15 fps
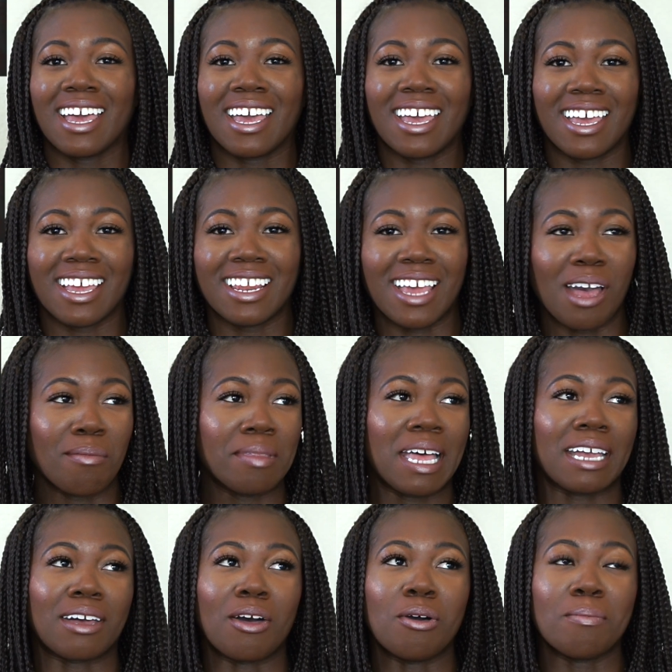And I'm
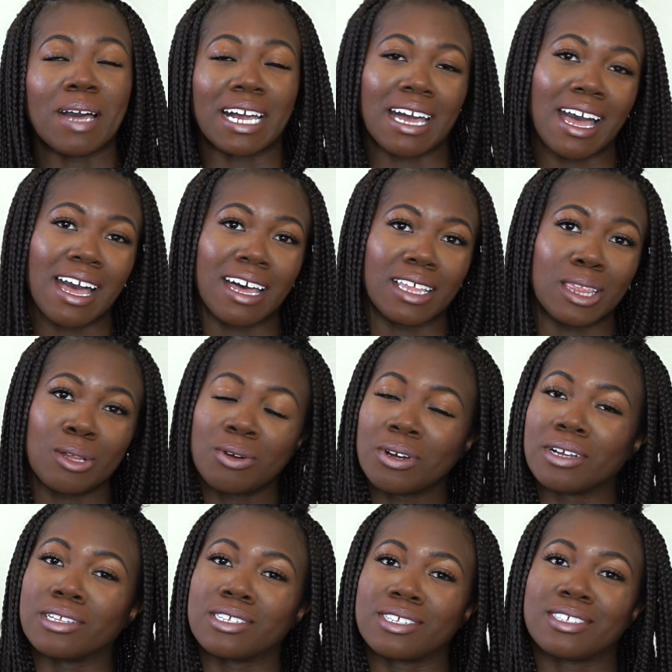like, oh my God,
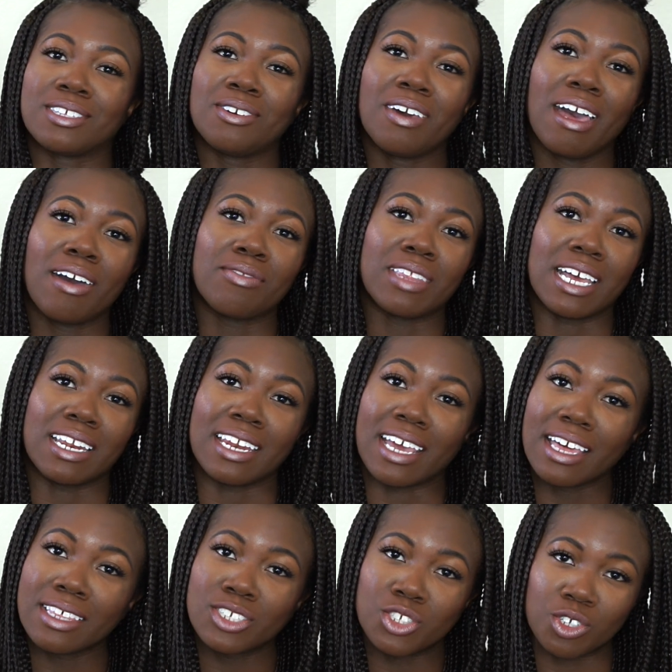Lawrence, you have that
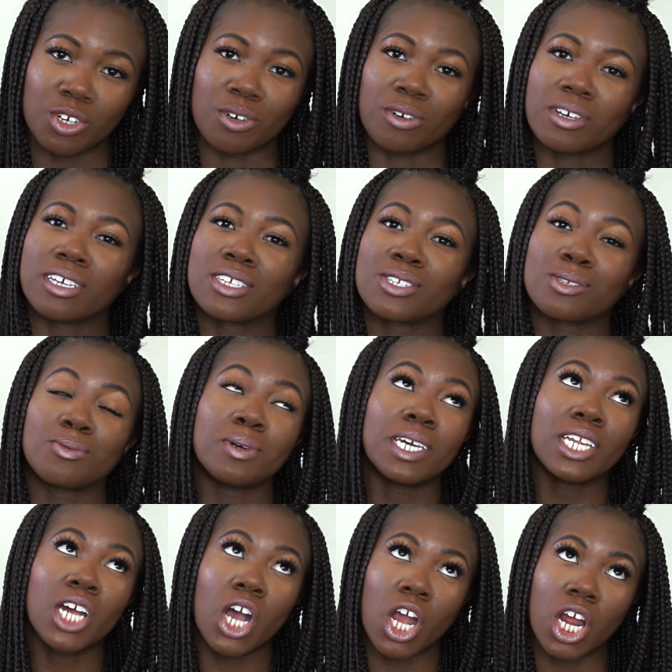death stroke,
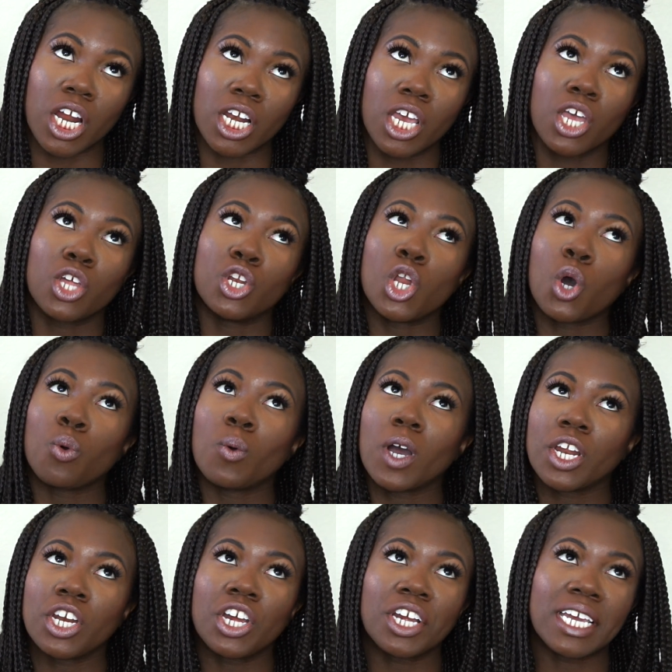sweetheart. No
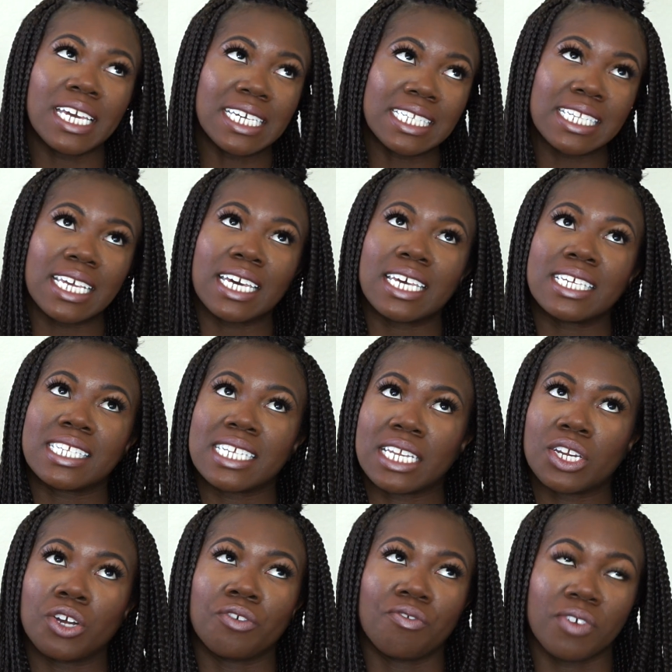wonder Issa is
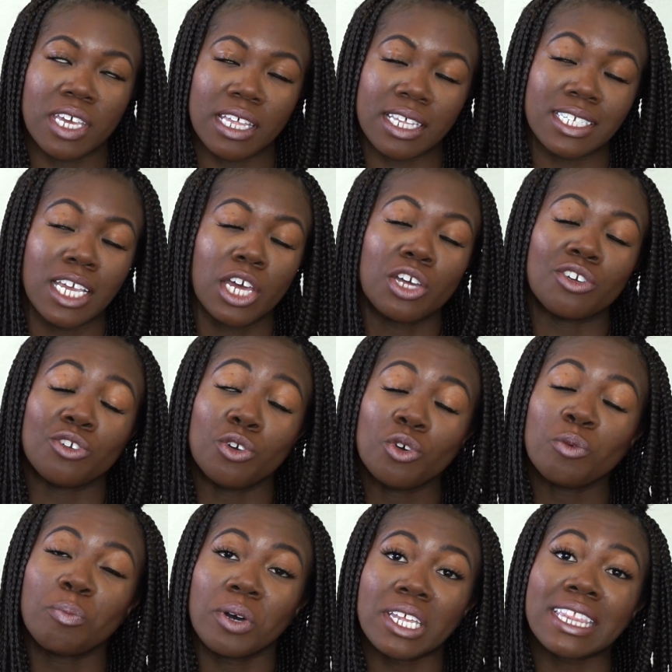in her feeling.
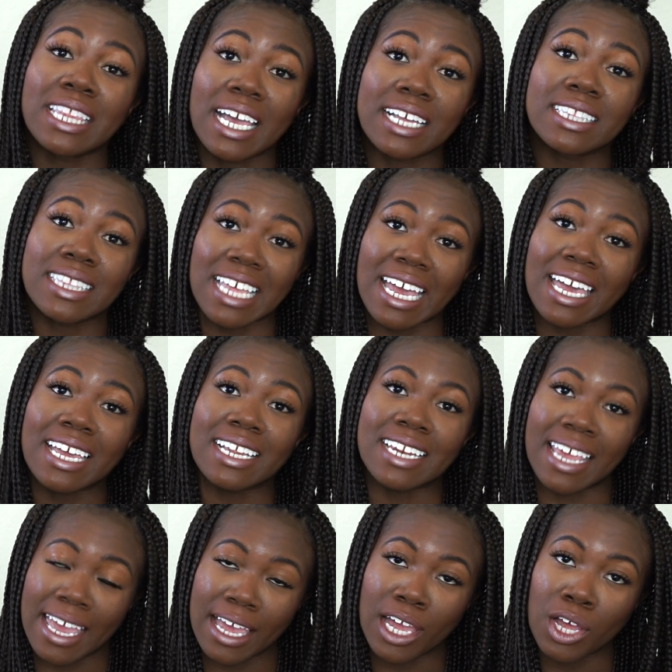You put that thing
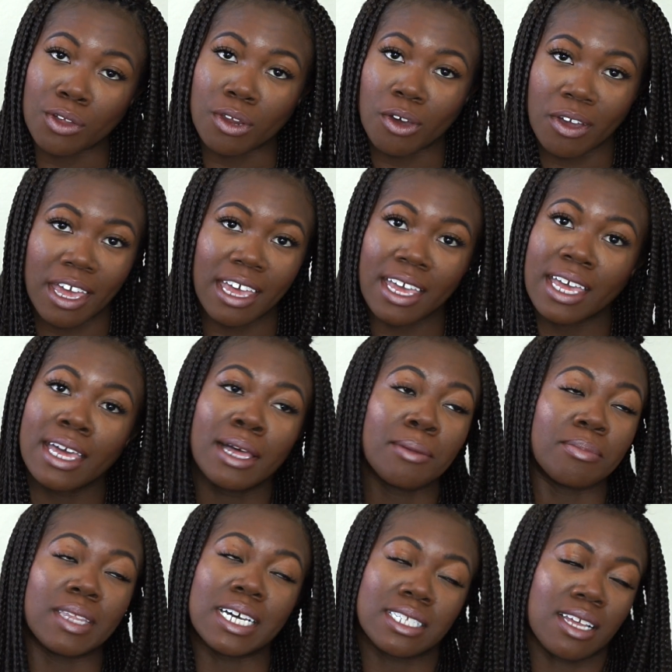down, okay?
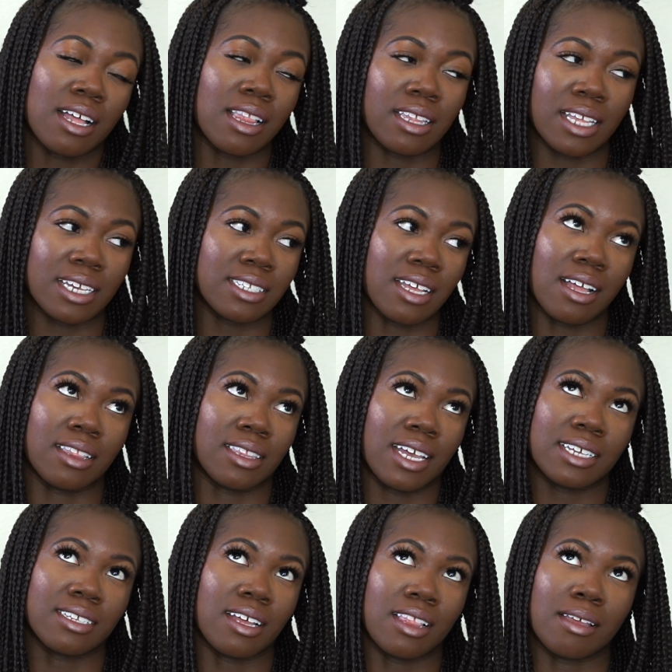That's all, that's all,
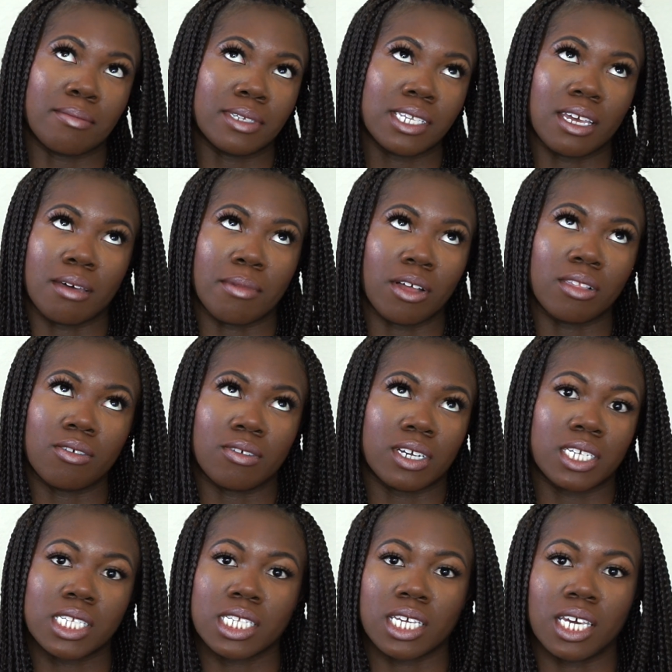that's all I'm gonna say about
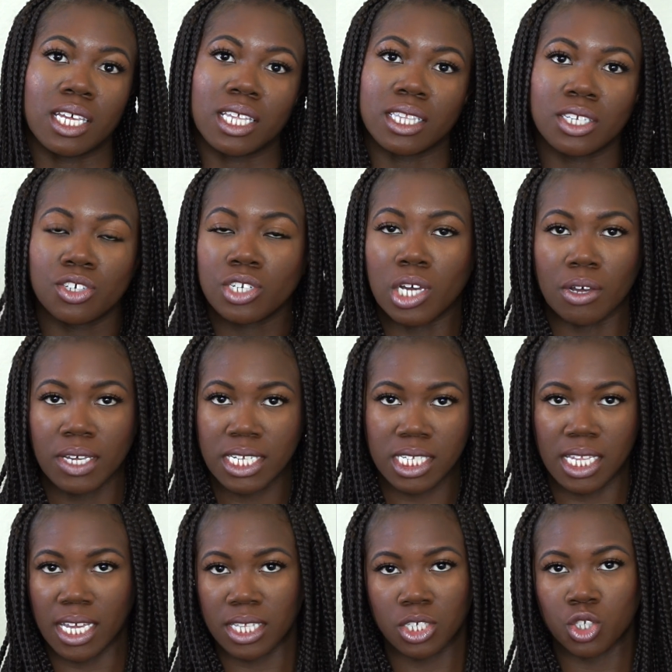Lawrence and you know, his
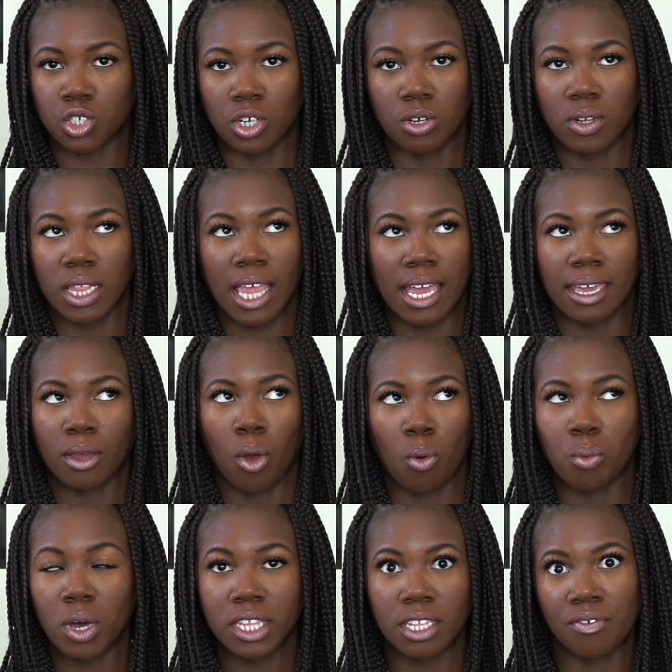death stroke. Like,
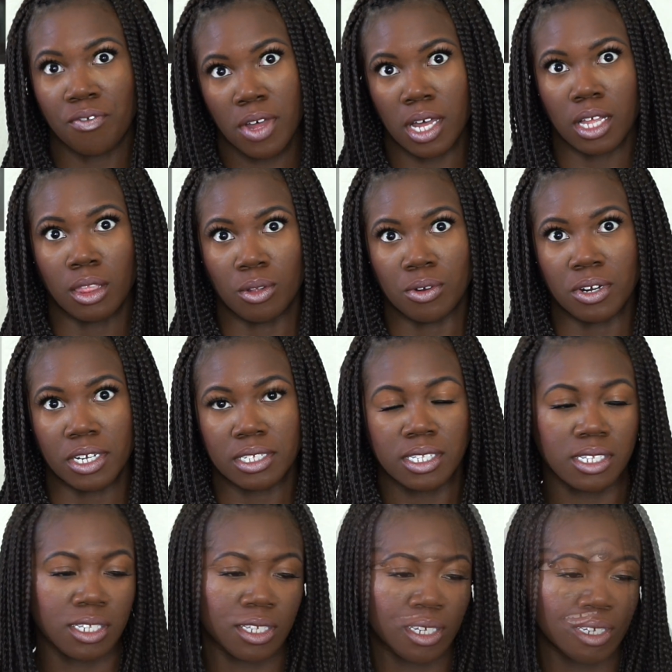what the fuck,
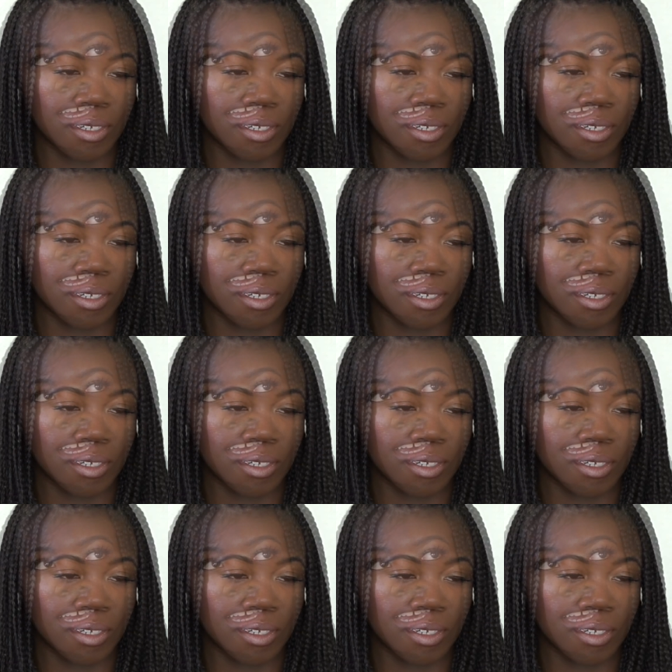Lawrence?